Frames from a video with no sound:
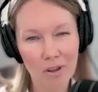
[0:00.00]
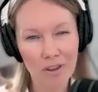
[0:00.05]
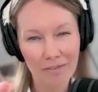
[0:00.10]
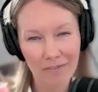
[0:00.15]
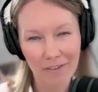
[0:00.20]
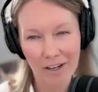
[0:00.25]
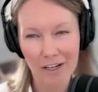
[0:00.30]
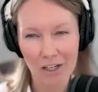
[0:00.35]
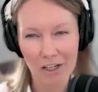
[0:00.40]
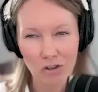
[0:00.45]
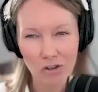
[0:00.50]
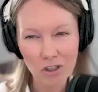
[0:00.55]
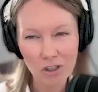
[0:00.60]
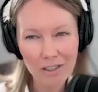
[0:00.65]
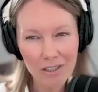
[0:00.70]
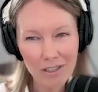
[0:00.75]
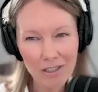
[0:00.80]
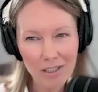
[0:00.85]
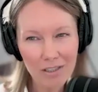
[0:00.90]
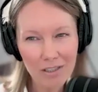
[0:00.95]
while the
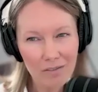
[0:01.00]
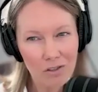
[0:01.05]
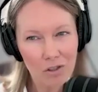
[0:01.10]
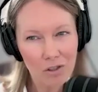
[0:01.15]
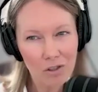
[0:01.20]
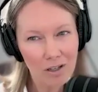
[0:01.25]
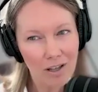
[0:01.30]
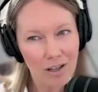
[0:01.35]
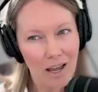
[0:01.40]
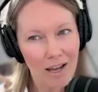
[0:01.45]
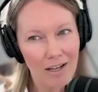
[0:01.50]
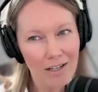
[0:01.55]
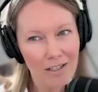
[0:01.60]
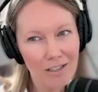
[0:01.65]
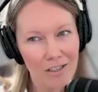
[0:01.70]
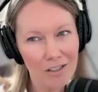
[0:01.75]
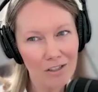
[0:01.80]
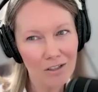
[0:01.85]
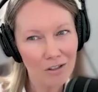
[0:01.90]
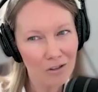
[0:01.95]
financial incentives are
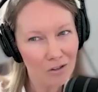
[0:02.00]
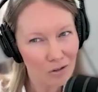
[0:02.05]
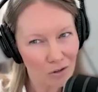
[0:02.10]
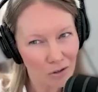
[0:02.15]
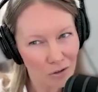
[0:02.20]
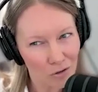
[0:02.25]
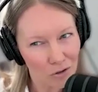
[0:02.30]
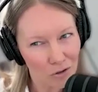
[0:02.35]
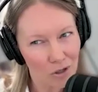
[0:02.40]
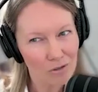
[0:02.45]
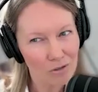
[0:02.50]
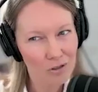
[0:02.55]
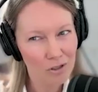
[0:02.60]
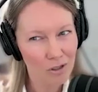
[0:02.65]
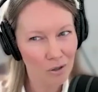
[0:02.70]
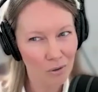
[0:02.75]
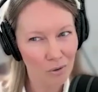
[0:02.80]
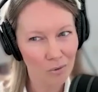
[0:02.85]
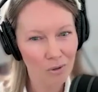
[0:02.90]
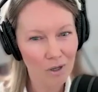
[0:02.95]
aligned, there's
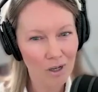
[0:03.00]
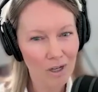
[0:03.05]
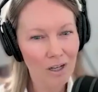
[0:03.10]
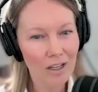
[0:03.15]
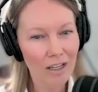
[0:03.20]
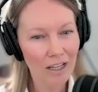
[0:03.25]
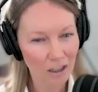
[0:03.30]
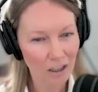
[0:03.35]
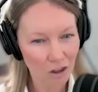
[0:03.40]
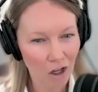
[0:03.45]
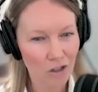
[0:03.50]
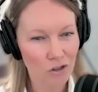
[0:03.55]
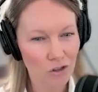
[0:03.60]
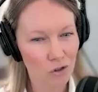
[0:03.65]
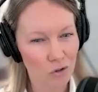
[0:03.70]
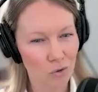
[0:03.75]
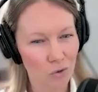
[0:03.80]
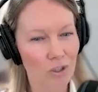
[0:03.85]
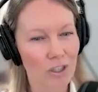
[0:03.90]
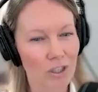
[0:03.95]
also like
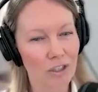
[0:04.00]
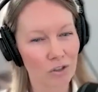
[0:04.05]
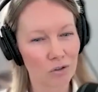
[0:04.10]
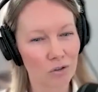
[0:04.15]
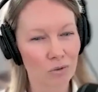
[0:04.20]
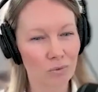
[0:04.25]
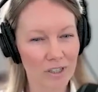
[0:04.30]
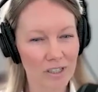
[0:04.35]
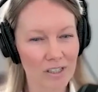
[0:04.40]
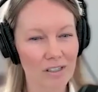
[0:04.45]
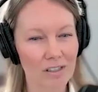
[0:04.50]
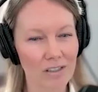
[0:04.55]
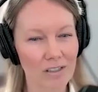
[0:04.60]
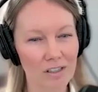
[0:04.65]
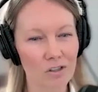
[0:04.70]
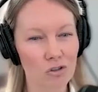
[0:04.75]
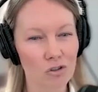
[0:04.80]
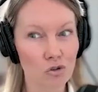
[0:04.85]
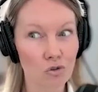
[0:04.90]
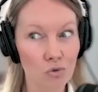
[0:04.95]
logical clinical
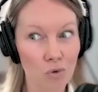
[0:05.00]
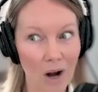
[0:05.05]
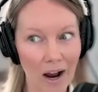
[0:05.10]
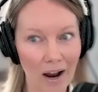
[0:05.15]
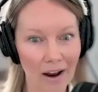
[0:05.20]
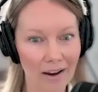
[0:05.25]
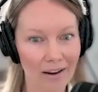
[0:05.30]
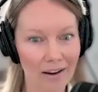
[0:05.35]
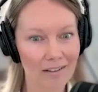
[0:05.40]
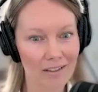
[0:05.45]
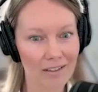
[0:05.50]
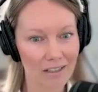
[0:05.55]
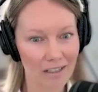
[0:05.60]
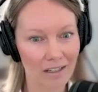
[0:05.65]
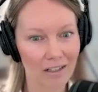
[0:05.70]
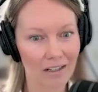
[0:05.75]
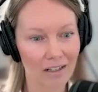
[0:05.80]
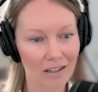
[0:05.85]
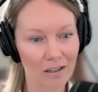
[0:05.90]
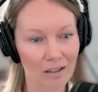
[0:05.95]
reasons to try to
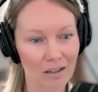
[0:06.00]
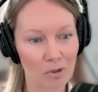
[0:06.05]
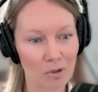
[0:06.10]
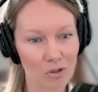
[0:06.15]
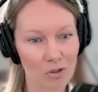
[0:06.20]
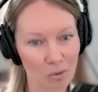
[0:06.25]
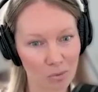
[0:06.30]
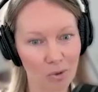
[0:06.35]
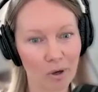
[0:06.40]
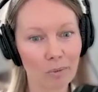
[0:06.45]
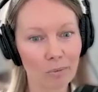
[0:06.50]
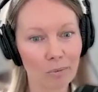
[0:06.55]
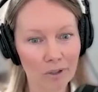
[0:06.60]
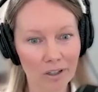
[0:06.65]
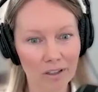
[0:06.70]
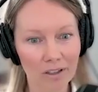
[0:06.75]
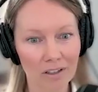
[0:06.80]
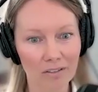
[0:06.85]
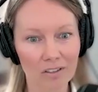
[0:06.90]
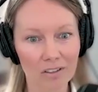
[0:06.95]
get it at the most
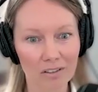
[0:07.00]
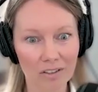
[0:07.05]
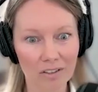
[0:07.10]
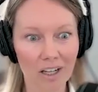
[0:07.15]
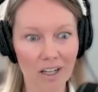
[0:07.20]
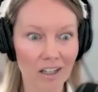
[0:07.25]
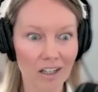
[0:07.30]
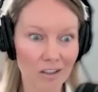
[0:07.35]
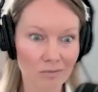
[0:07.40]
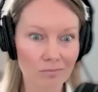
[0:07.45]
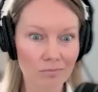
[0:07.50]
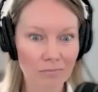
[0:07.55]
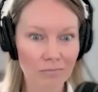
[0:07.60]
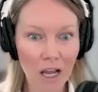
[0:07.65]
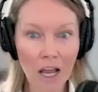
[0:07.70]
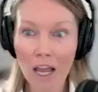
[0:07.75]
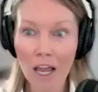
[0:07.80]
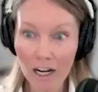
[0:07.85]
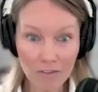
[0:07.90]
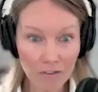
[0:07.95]
appropriate level of care.
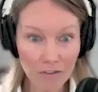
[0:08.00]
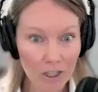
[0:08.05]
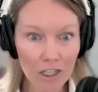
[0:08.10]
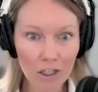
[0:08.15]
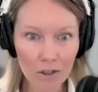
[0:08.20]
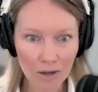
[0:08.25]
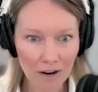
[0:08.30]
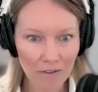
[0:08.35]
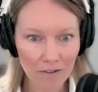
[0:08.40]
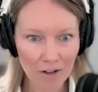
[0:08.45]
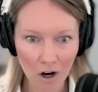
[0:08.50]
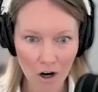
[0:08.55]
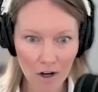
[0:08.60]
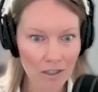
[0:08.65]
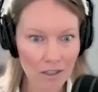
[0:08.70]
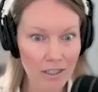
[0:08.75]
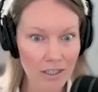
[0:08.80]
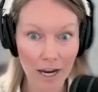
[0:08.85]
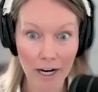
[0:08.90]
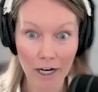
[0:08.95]
And if you think you're having a
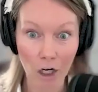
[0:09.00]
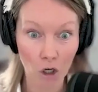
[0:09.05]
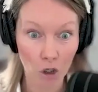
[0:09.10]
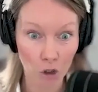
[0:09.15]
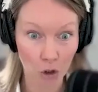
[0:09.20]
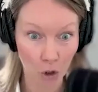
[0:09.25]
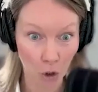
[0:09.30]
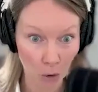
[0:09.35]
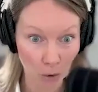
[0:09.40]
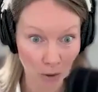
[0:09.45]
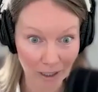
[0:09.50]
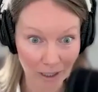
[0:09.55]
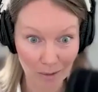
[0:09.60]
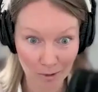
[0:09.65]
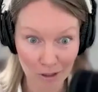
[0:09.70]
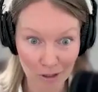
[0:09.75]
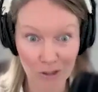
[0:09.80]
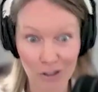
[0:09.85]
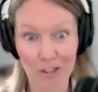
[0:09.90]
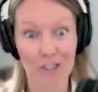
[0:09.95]
heart attack, go to the
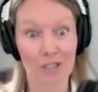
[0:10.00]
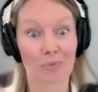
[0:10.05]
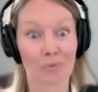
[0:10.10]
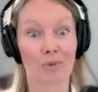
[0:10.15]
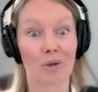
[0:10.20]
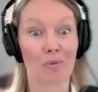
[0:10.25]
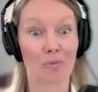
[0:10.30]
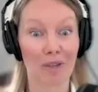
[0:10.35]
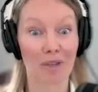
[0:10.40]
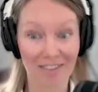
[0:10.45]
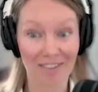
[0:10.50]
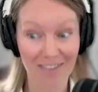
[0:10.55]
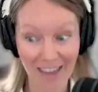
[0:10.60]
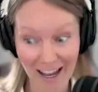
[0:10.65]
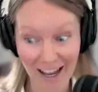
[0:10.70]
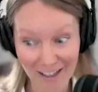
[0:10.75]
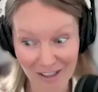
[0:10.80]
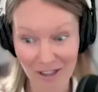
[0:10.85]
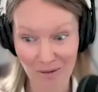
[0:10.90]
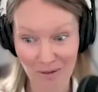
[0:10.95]
emergency room. Like,
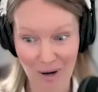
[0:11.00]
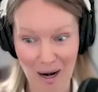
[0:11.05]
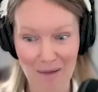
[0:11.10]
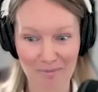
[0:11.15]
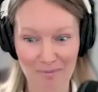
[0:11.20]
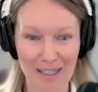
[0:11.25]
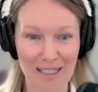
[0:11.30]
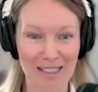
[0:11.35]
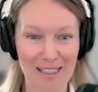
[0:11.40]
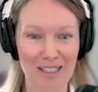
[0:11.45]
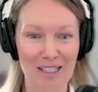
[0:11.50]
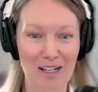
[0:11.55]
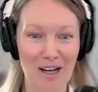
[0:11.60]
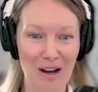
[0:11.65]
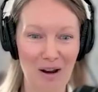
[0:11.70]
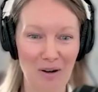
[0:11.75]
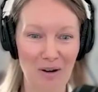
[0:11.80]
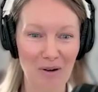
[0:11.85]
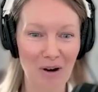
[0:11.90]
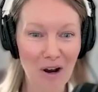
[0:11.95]
that's the right place to
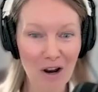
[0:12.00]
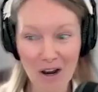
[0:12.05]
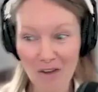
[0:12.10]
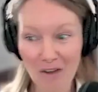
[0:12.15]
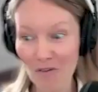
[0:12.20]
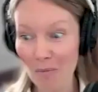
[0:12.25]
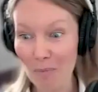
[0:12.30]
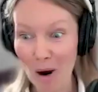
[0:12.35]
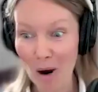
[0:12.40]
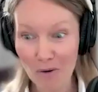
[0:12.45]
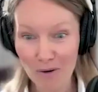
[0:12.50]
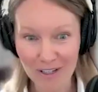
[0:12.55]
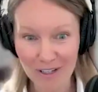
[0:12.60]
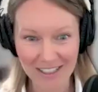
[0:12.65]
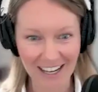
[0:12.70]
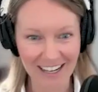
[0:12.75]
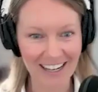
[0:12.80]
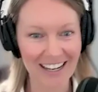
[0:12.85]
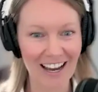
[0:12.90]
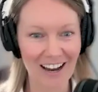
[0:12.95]
go. But bone
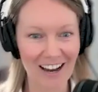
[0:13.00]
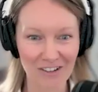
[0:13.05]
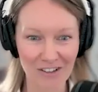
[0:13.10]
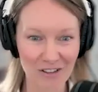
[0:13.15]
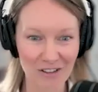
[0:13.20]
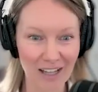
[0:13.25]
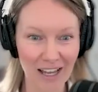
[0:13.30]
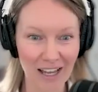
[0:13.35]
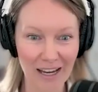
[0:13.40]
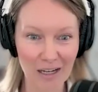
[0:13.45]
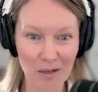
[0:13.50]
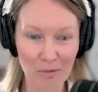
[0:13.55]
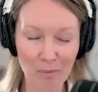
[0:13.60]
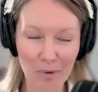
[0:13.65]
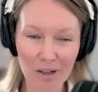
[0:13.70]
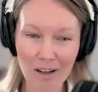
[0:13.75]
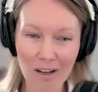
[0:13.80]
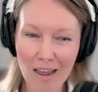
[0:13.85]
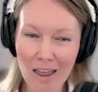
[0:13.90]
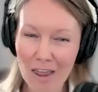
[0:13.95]
is hanging out in your leg.
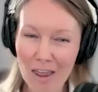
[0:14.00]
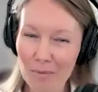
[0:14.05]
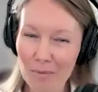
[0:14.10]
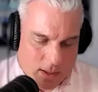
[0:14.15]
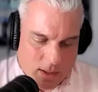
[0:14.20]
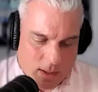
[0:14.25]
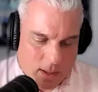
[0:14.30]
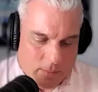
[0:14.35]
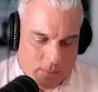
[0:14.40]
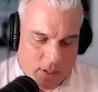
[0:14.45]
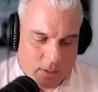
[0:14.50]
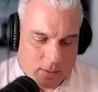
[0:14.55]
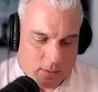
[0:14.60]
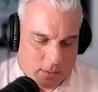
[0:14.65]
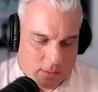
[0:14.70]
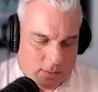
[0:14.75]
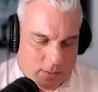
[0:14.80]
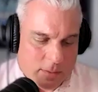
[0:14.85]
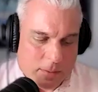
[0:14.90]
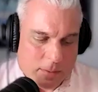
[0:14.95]
But majority of the
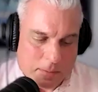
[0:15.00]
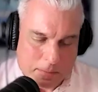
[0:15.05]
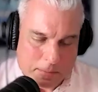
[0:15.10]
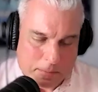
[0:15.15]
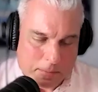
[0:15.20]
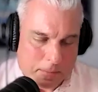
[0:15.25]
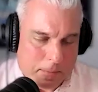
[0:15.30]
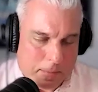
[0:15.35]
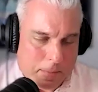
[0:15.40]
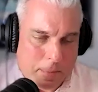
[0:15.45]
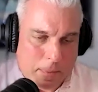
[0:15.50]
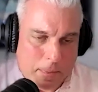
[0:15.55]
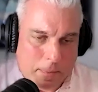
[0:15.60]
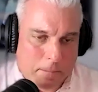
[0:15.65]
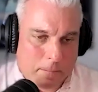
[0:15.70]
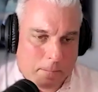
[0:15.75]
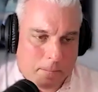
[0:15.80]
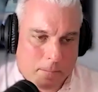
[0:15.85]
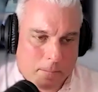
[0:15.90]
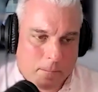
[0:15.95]
time, it's not your
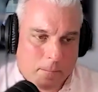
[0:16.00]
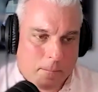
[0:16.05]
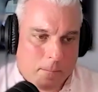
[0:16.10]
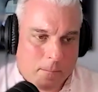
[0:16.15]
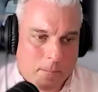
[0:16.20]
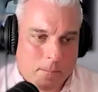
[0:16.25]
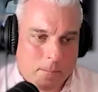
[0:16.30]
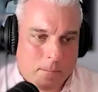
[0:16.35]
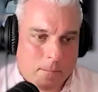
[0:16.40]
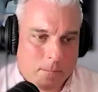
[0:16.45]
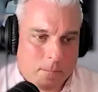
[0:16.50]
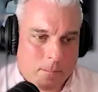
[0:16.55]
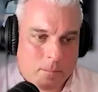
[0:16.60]
first and best